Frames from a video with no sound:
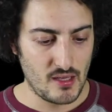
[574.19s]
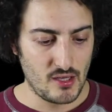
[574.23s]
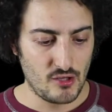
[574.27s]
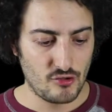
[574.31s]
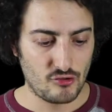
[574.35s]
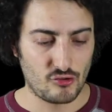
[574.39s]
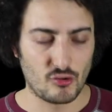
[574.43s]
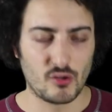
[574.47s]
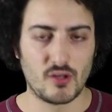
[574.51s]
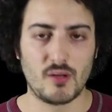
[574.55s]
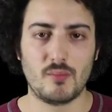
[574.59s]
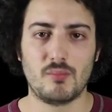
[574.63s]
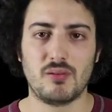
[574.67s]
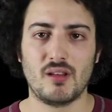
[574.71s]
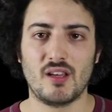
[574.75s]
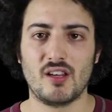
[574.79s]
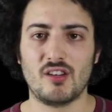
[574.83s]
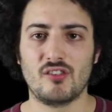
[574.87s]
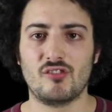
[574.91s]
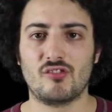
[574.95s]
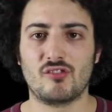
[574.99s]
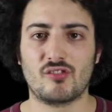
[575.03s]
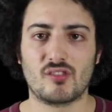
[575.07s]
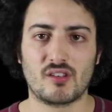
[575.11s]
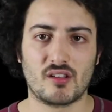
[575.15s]
So he
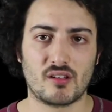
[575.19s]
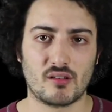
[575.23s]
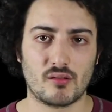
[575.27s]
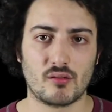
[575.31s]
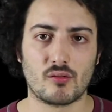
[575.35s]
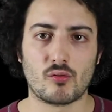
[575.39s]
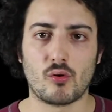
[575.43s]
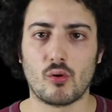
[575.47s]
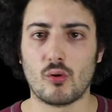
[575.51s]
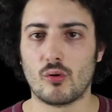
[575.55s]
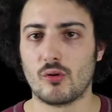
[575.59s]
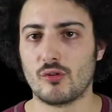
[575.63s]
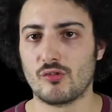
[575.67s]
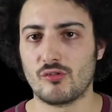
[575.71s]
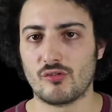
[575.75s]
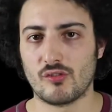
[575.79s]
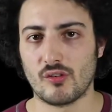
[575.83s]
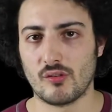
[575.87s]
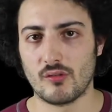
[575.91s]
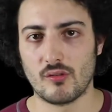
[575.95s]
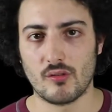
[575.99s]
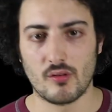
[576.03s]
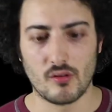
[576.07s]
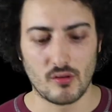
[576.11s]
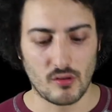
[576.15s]
plays chords
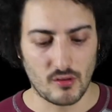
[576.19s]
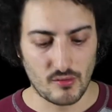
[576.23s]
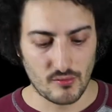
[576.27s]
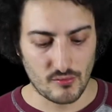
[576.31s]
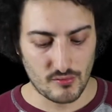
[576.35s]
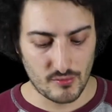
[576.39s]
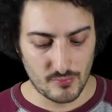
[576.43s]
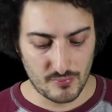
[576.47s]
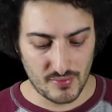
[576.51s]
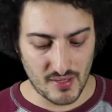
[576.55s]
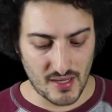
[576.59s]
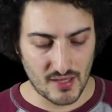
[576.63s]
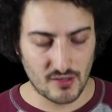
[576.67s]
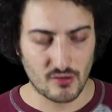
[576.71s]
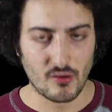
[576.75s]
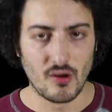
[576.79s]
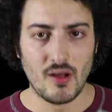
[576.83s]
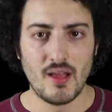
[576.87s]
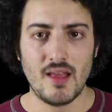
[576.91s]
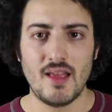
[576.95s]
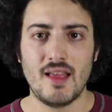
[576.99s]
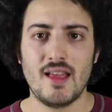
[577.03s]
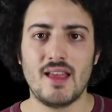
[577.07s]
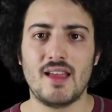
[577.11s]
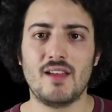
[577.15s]
on the piano.
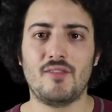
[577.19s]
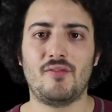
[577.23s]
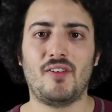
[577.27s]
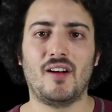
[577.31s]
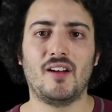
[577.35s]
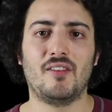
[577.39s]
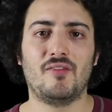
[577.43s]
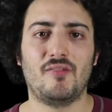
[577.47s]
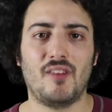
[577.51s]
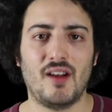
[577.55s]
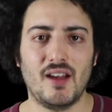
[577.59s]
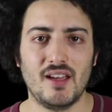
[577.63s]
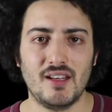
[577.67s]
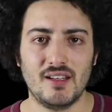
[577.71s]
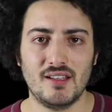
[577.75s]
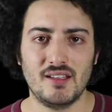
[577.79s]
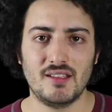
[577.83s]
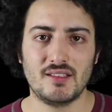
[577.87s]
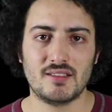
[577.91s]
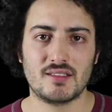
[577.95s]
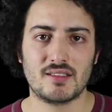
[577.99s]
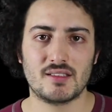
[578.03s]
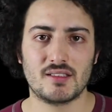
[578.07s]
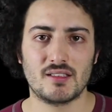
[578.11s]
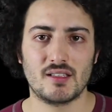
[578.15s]
If I find
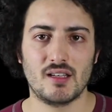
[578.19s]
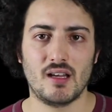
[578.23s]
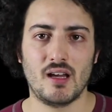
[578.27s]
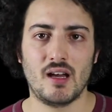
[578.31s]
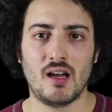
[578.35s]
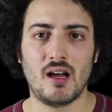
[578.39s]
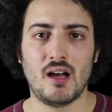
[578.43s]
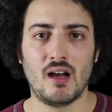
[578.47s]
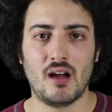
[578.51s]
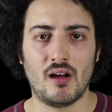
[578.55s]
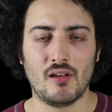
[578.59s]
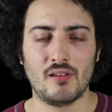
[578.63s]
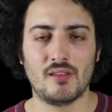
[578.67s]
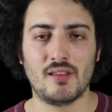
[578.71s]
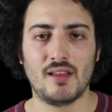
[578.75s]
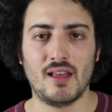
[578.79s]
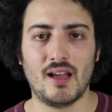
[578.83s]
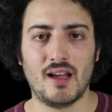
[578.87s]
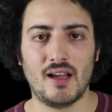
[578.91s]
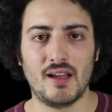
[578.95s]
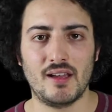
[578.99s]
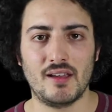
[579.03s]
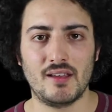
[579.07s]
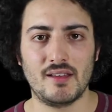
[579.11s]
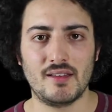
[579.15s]
it
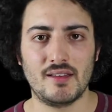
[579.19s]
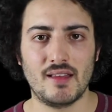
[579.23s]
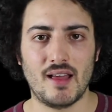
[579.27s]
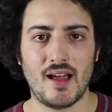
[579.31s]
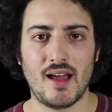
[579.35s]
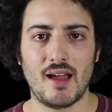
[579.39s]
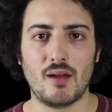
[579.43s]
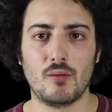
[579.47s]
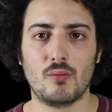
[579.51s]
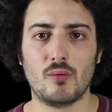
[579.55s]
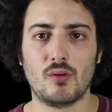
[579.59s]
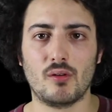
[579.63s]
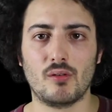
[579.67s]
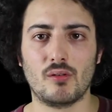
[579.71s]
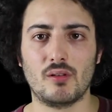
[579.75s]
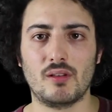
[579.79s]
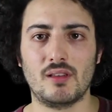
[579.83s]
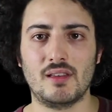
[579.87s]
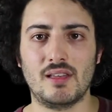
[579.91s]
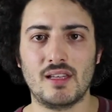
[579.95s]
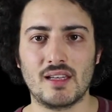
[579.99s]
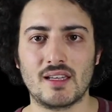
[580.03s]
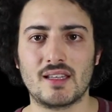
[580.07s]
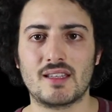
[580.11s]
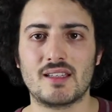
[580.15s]
online, I will
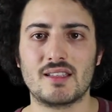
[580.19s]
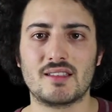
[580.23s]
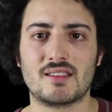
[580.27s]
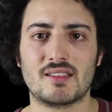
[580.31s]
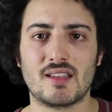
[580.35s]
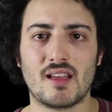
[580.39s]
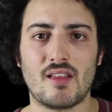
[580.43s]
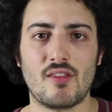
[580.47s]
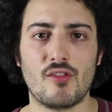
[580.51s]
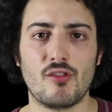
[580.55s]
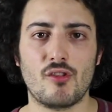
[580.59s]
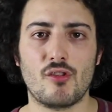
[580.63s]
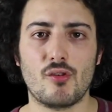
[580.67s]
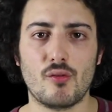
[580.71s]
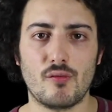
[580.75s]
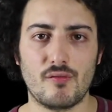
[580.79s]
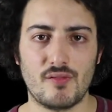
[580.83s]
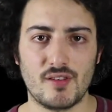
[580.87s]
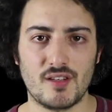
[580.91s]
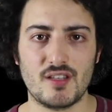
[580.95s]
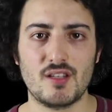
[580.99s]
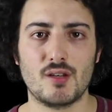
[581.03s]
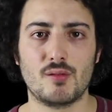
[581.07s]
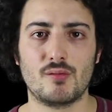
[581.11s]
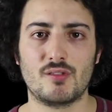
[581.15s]
link it in the
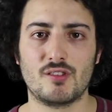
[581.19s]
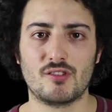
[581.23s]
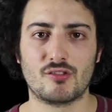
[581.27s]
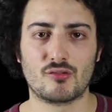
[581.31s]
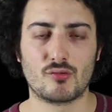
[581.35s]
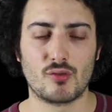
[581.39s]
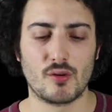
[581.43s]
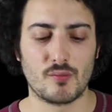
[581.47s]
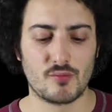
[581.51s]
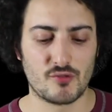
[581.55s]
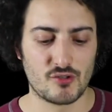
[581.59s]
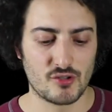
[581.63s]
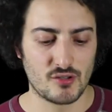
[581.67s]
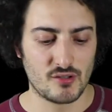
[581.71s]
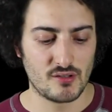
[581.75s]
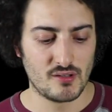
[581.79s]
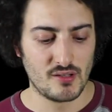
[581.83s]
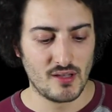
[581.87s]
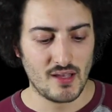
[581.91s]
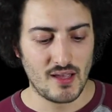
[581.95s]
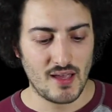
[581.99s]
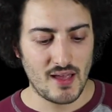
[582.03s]
video description.